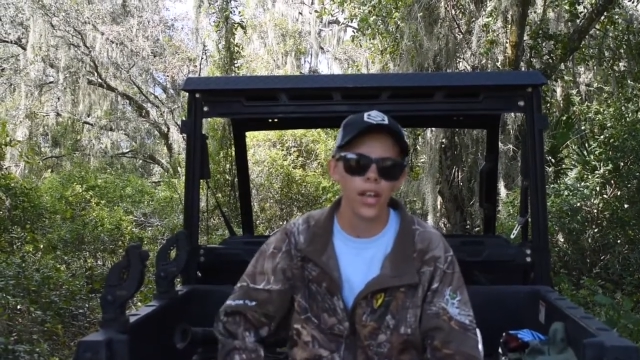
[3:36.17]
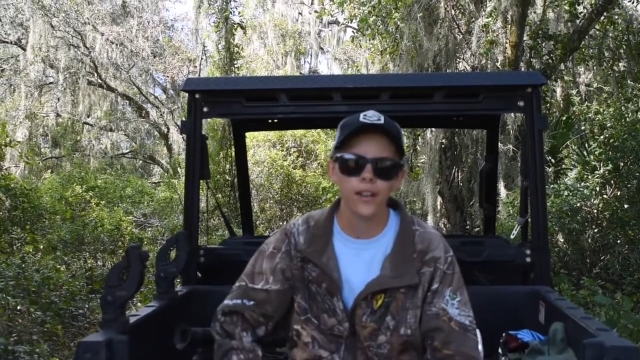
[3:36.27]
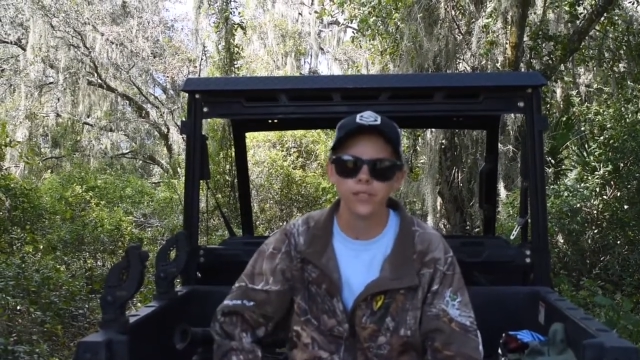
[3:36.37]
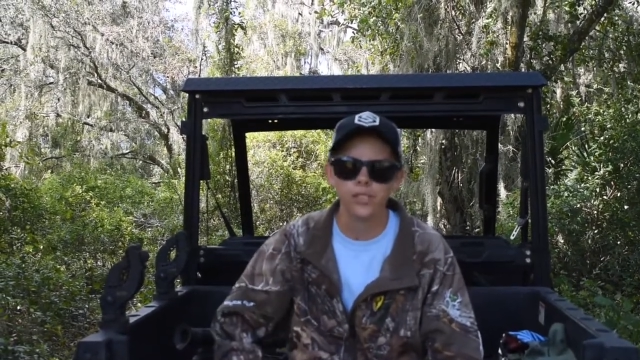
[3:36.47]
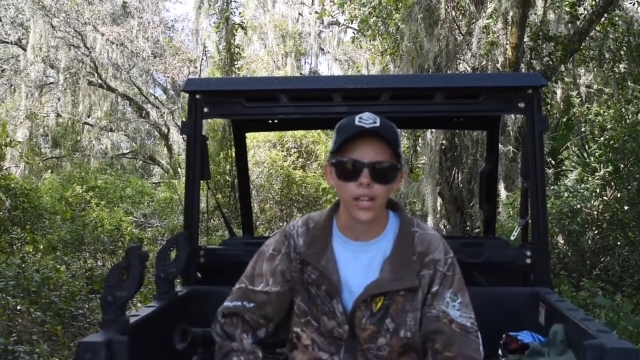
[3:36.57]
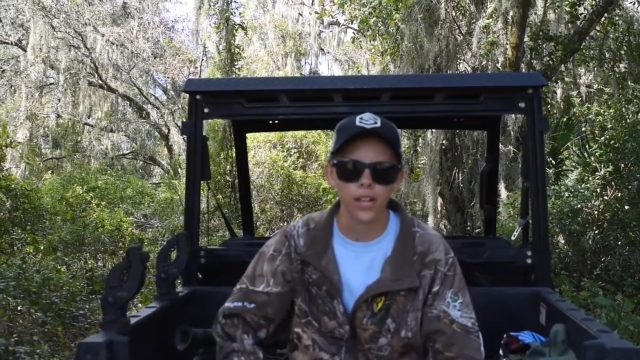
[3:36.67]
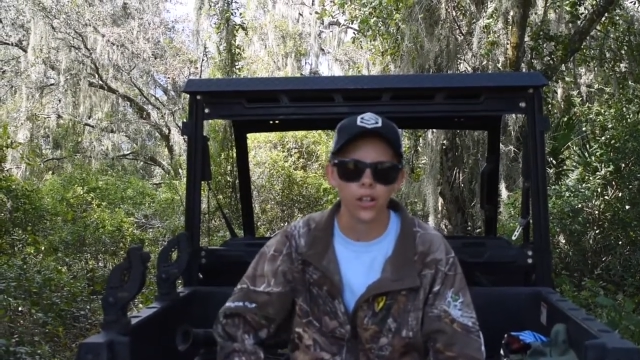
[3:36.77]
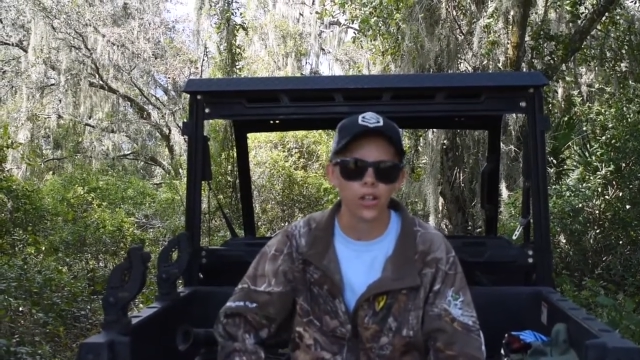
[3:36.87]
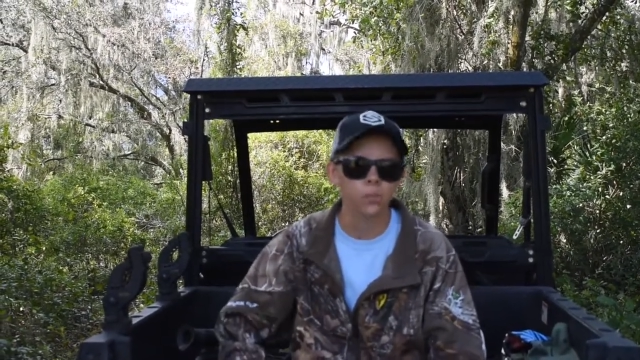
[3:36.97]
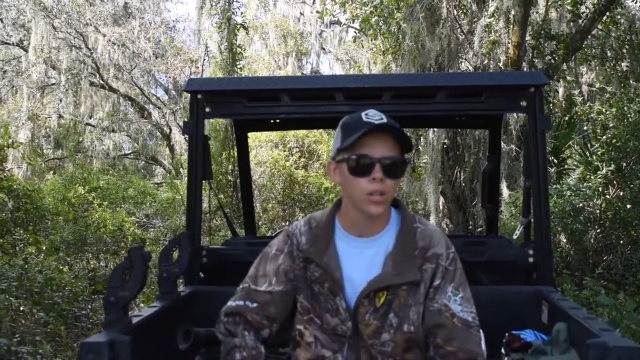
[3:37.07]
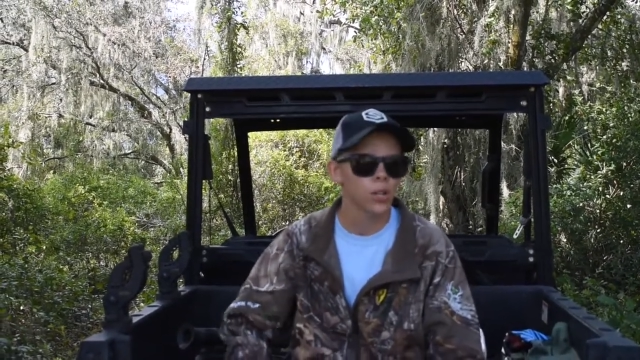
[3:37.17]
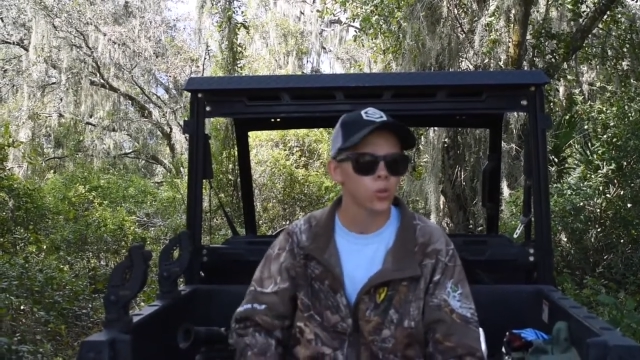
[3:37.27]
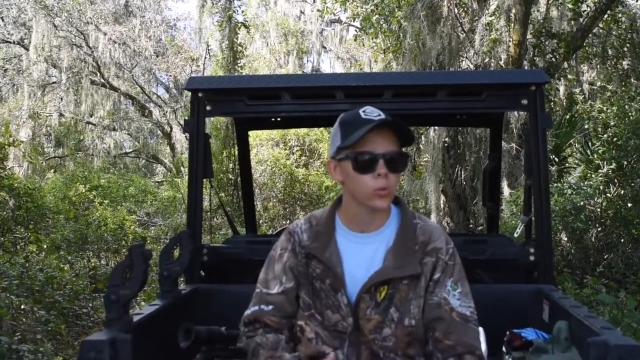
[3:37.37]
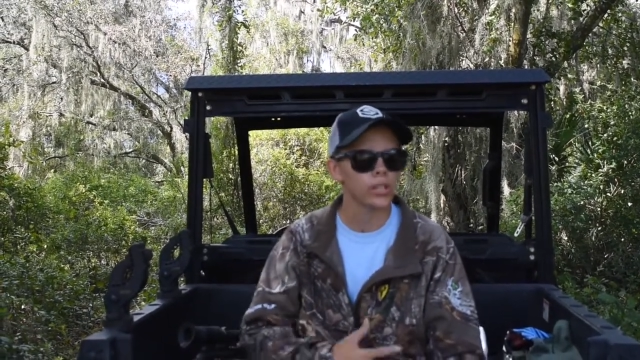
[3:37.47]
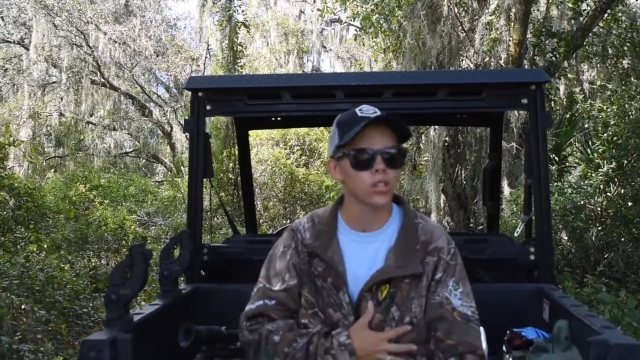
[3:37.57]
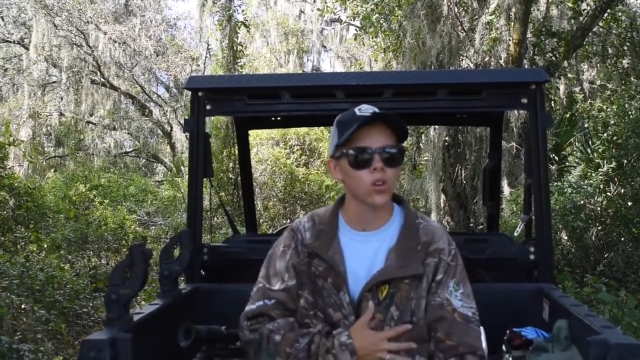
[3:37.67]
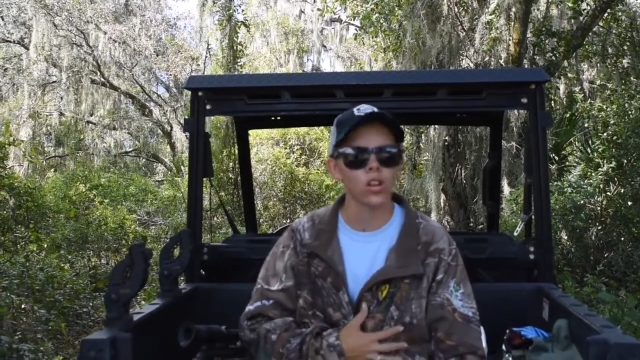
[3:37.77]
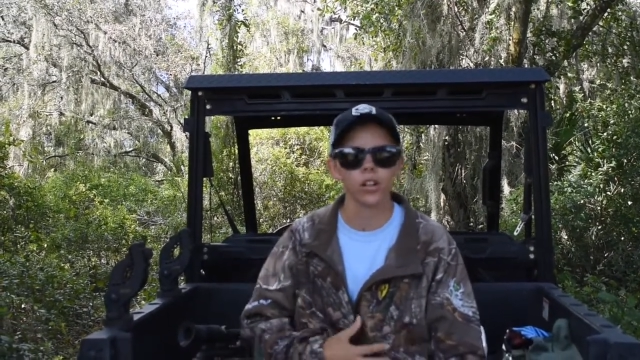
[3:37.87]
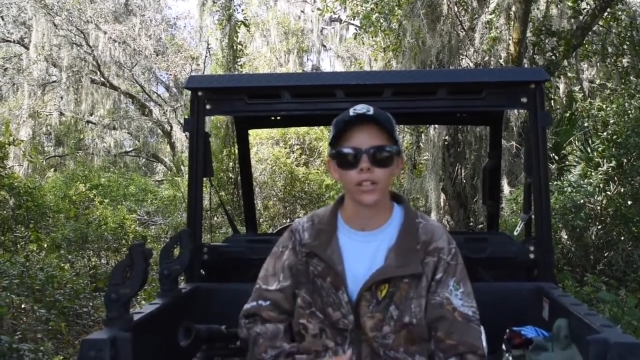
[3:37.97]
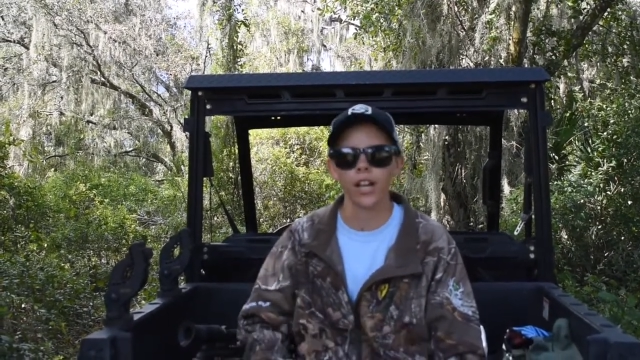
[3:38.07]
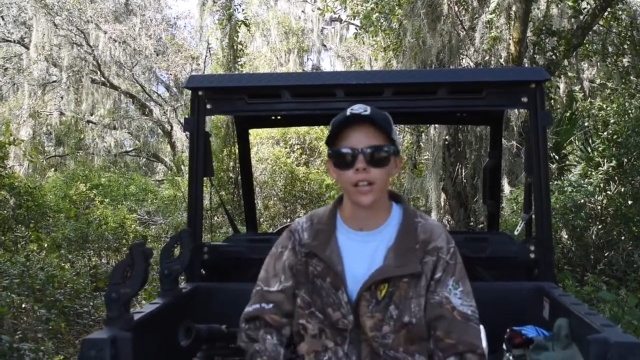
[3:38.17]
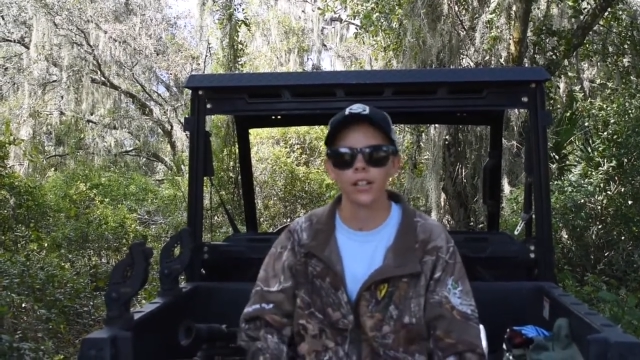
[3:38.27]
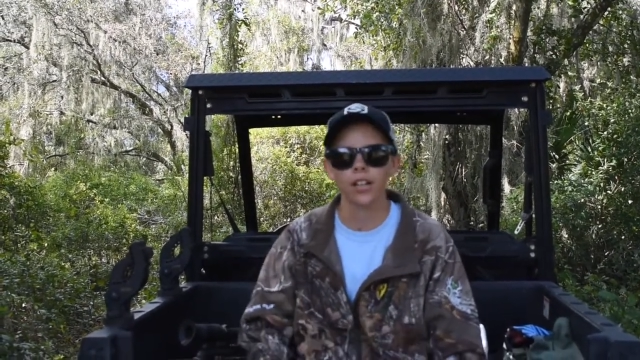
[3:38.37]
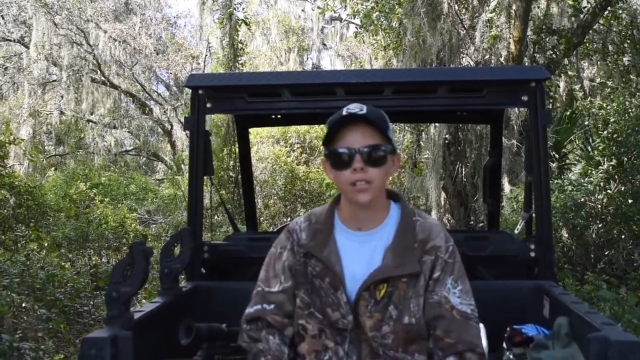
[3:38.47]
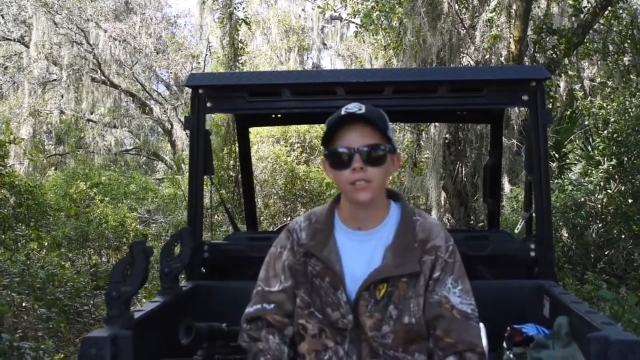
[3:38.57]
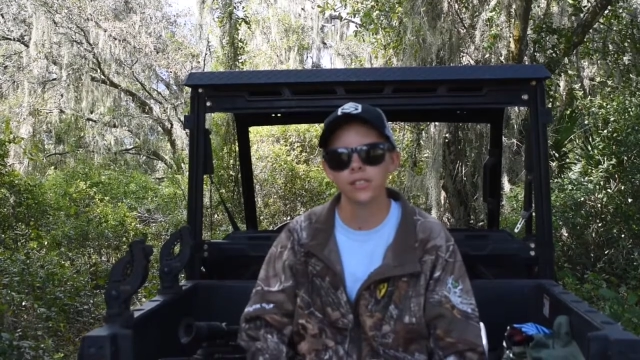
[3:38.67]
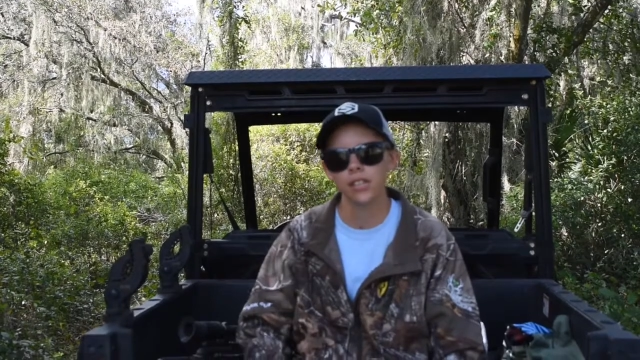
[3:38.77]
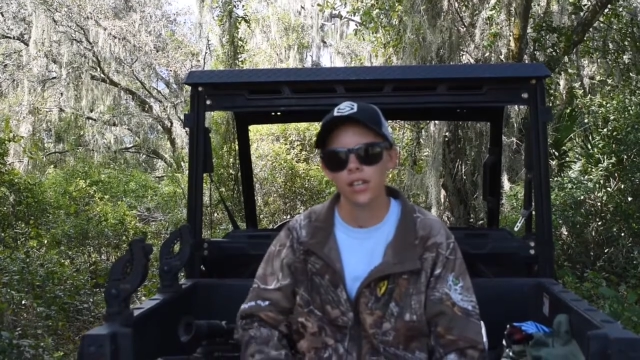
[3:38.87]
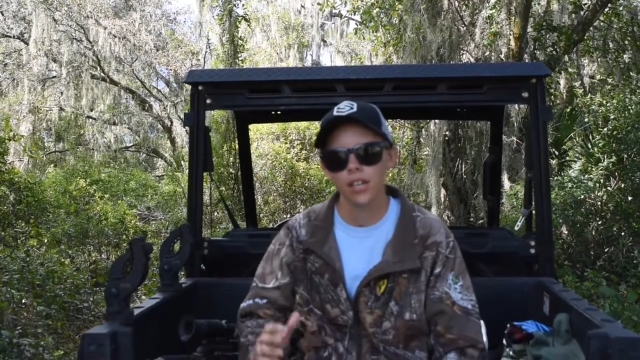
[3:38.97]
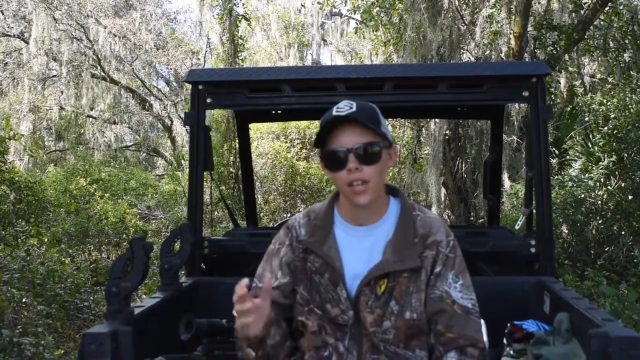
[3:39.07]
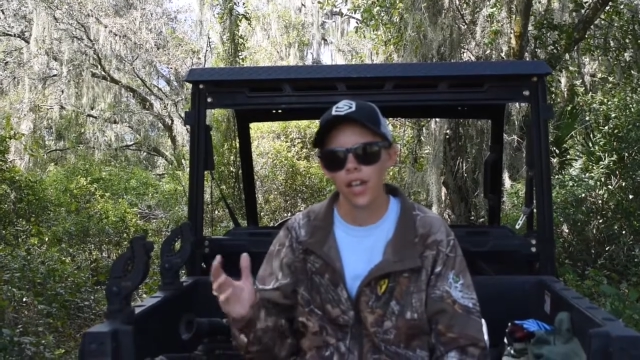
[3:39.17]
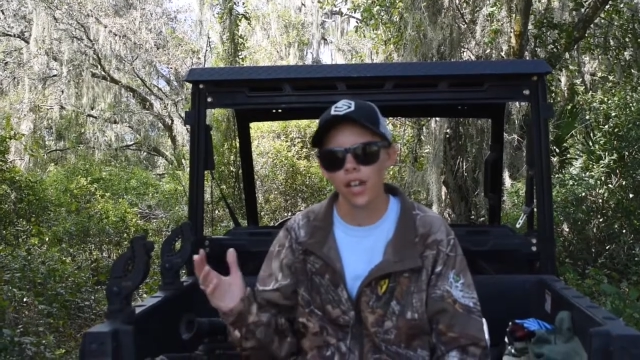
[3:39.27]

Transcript: have a sidearm. And we go on our guided hunts.